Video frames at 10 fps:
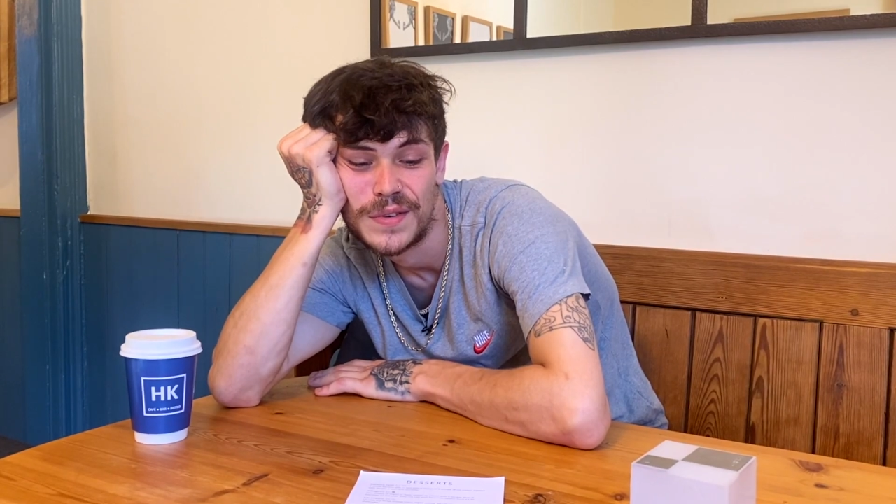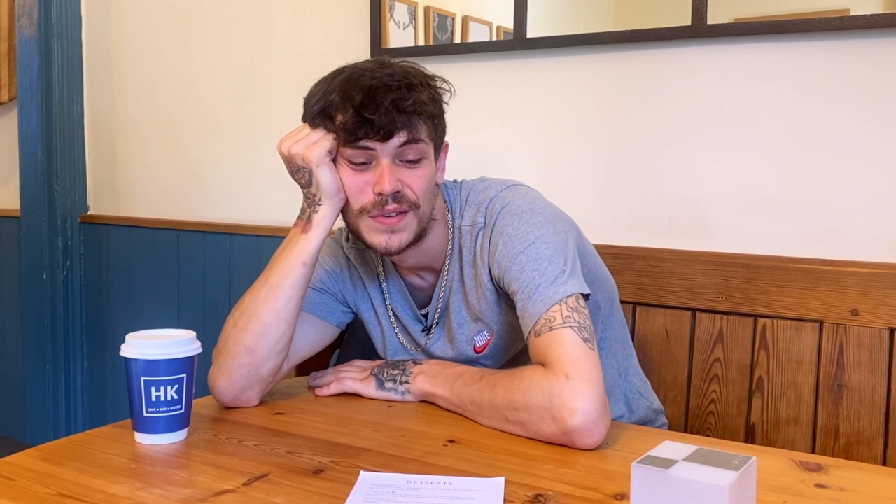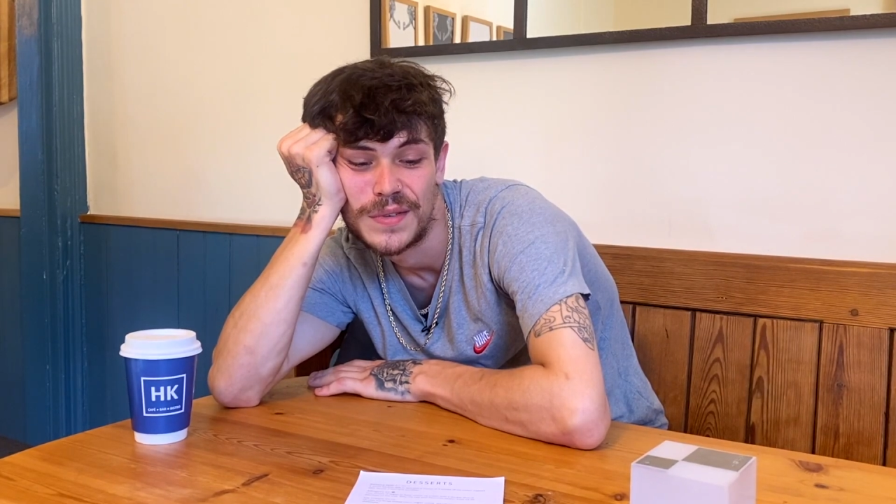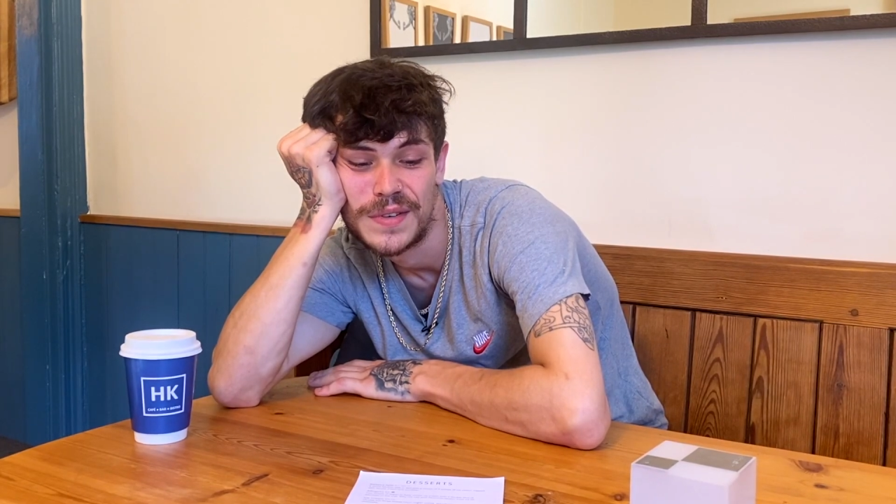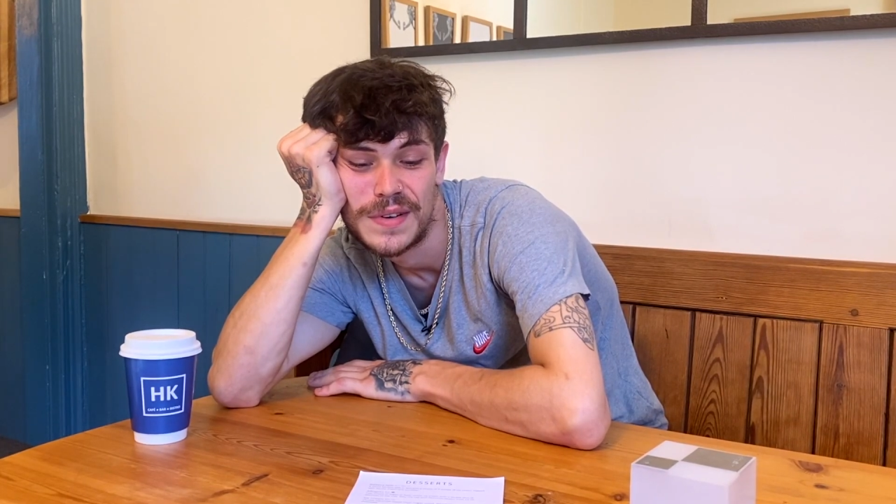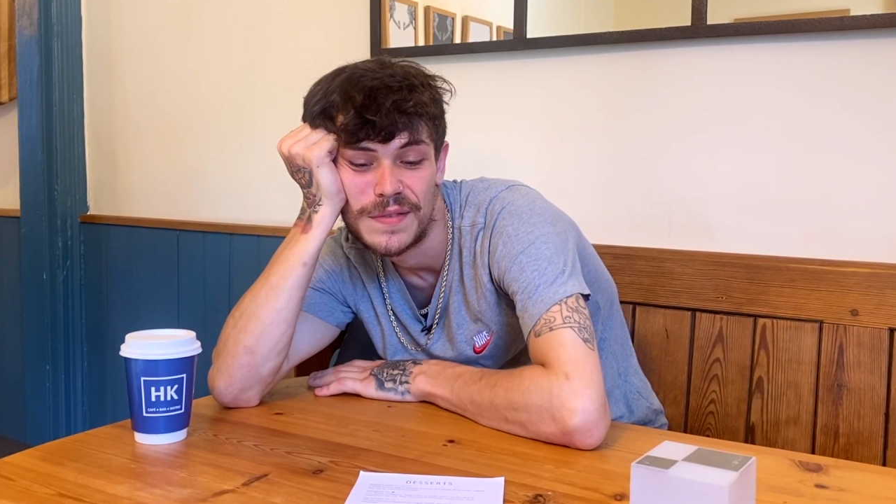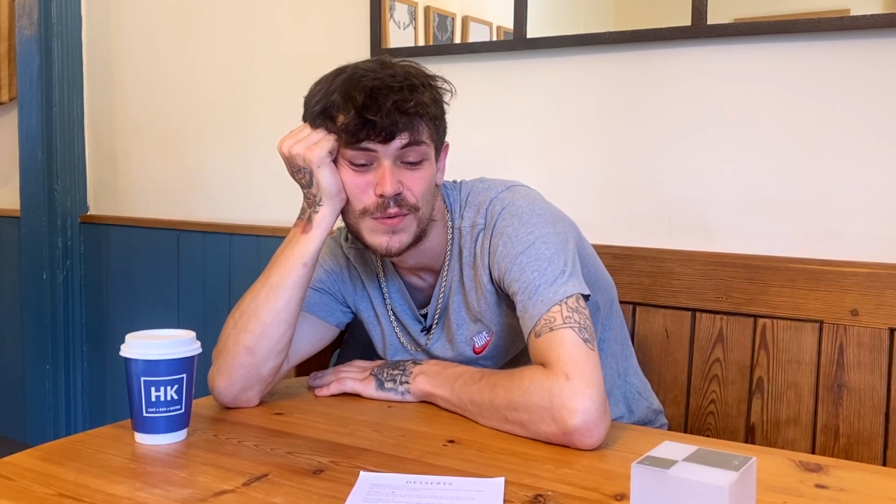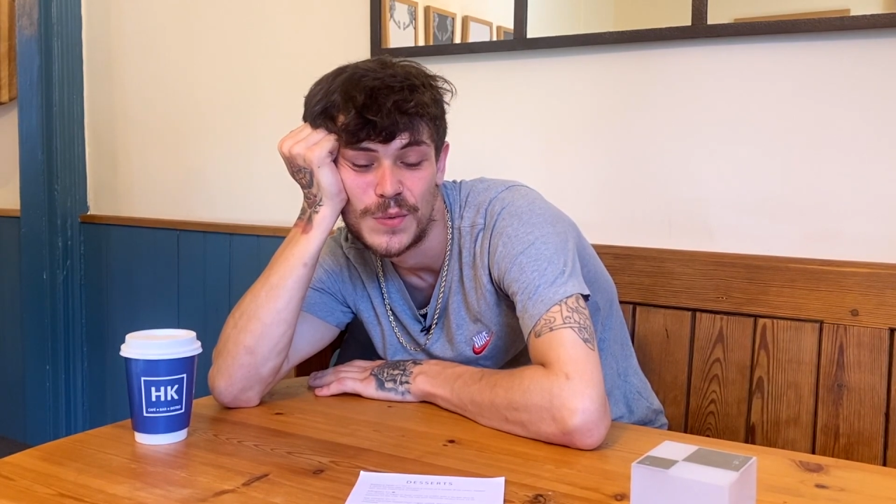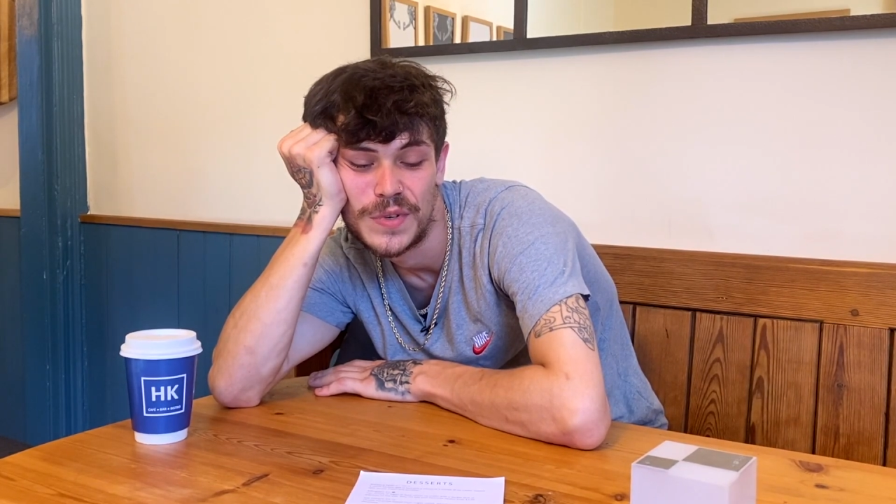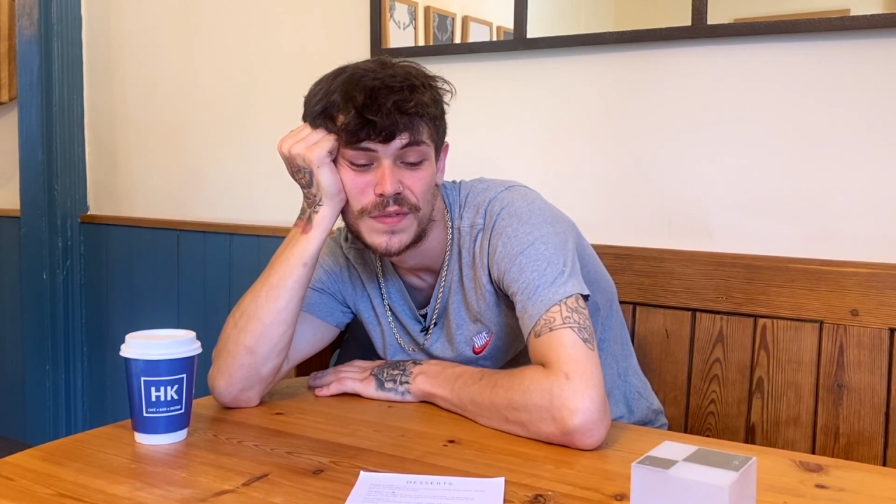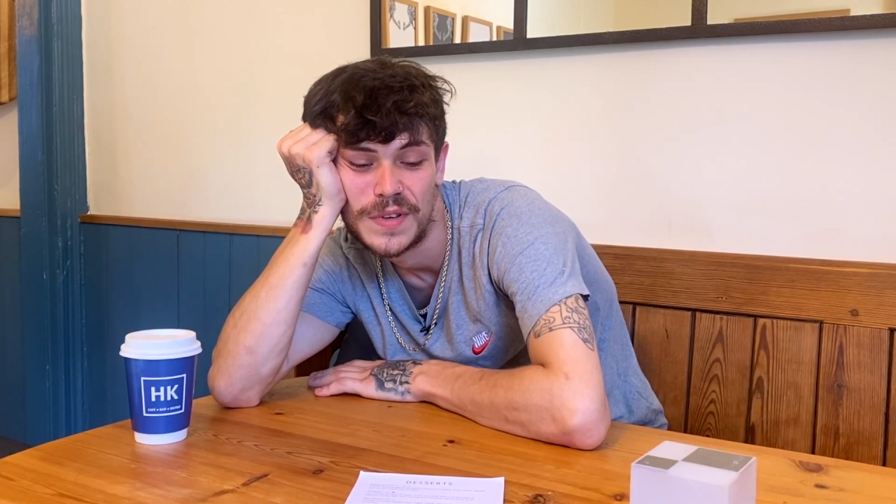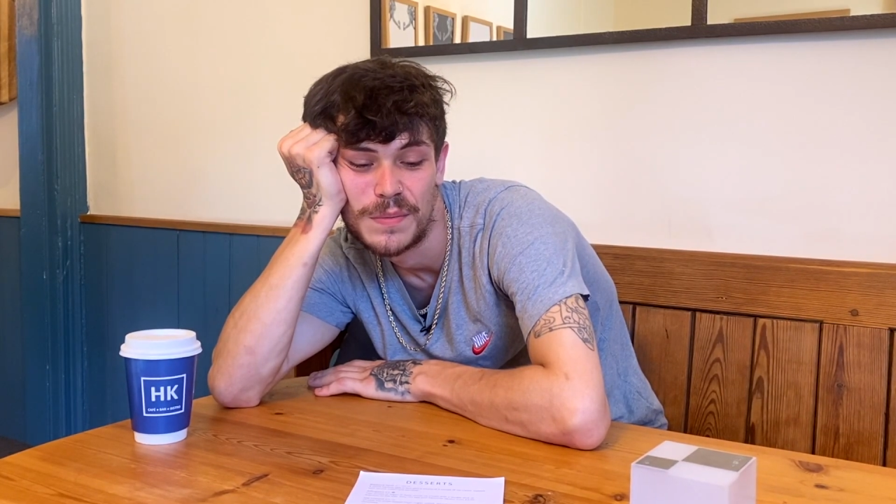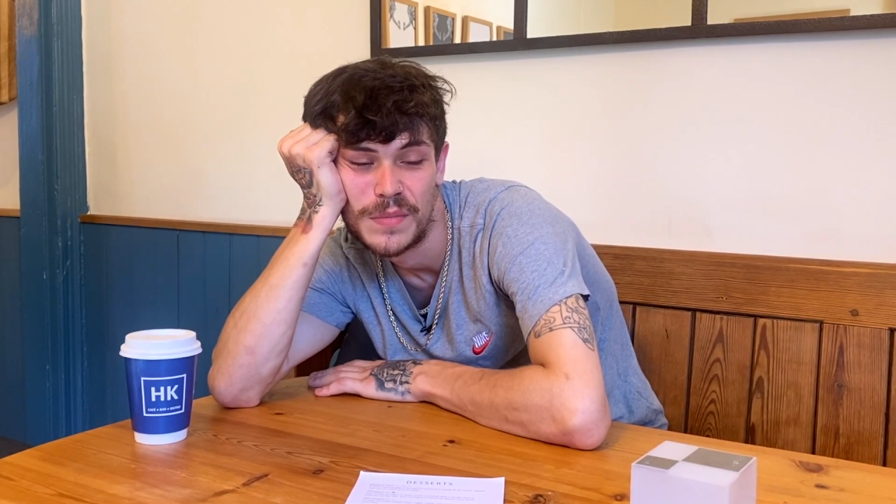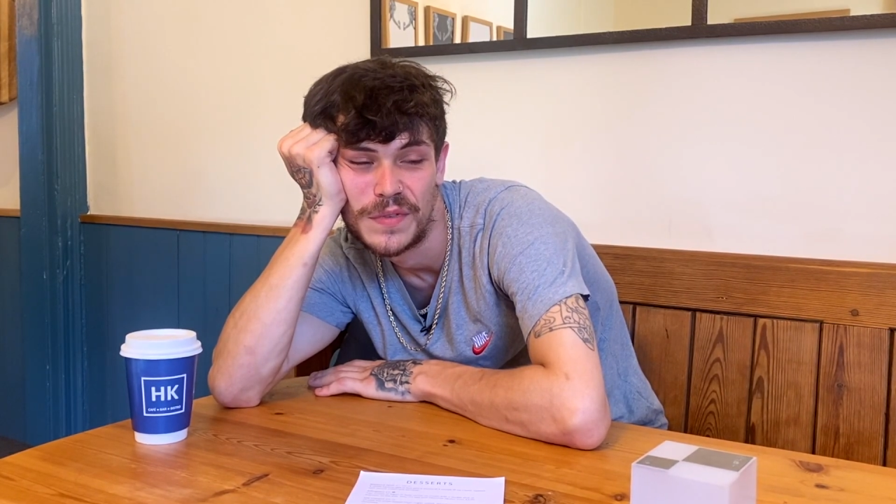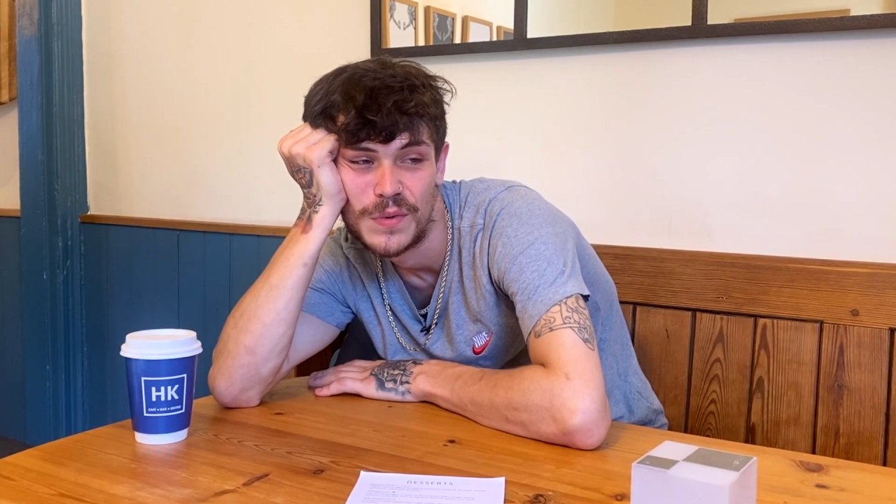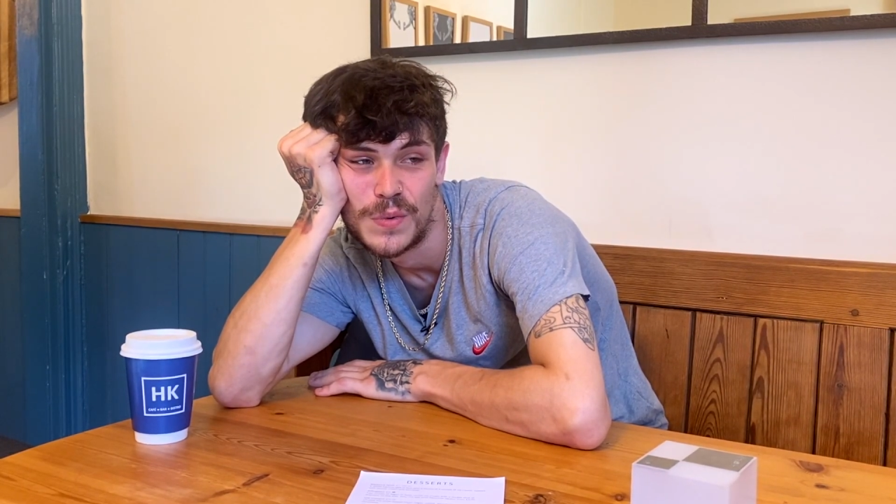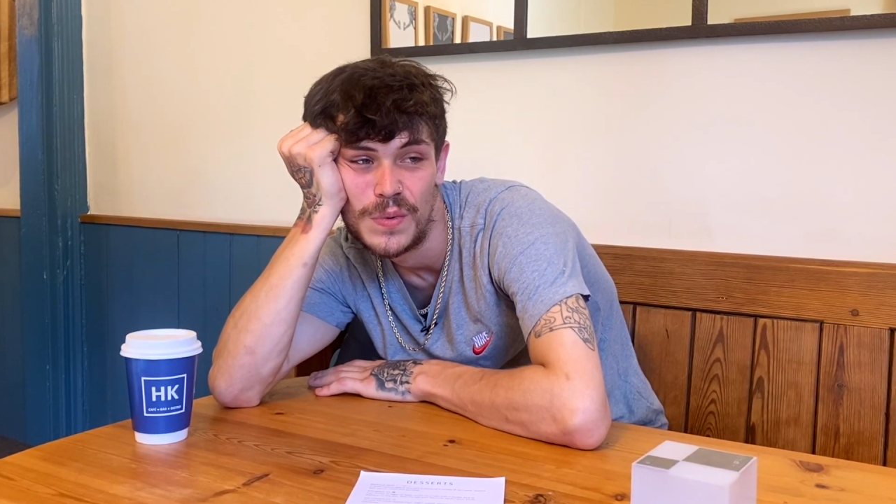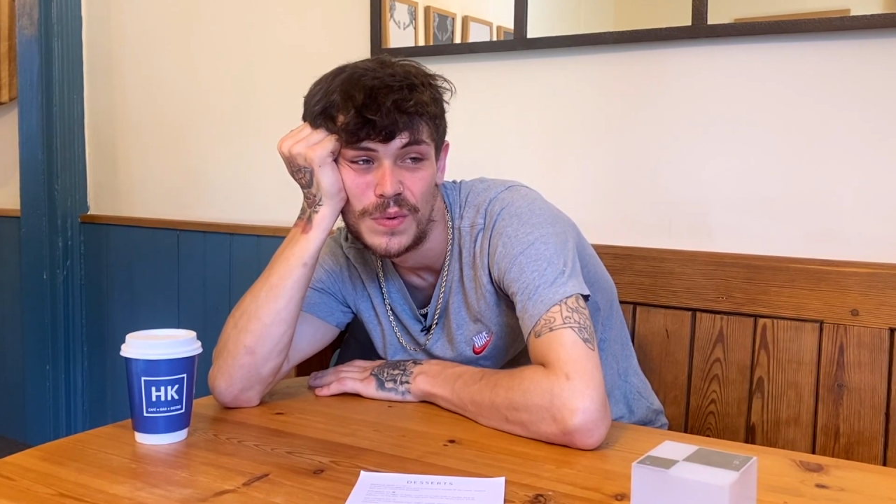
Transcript: I never would have done before.